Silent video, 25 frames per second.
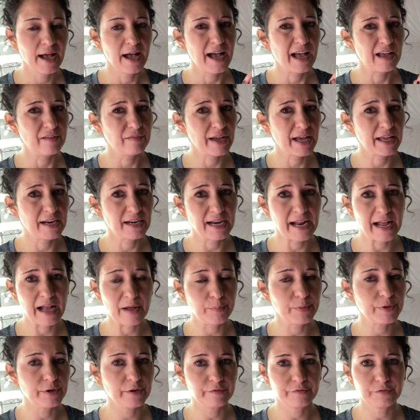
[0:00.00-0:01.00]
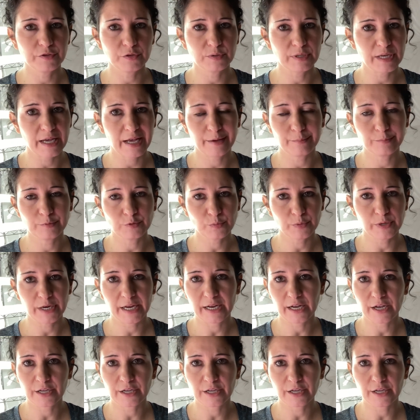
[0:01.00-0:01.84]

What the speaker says: I've had it happen a few times when I